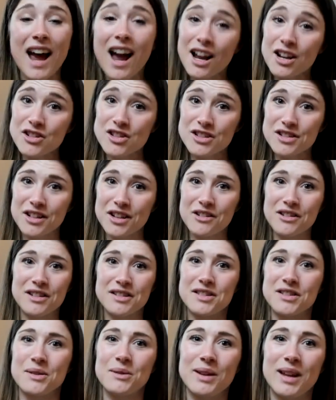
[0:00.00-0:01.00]
Ashes Yoga
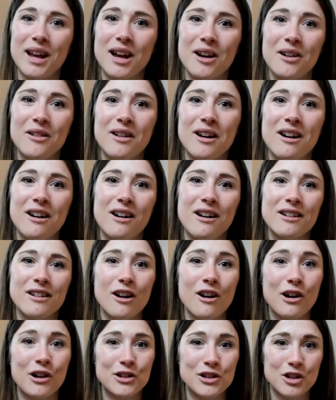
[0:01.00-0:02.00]
Studio on
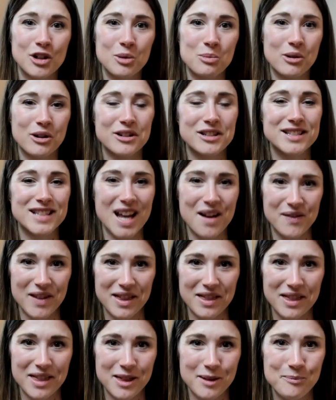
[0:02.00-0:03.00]
October
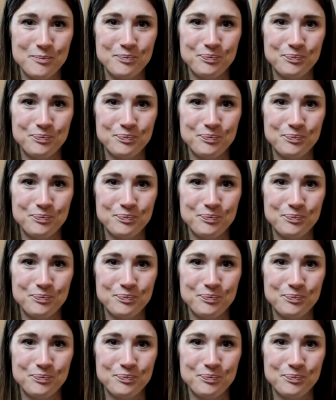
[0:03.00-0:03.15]
seventh.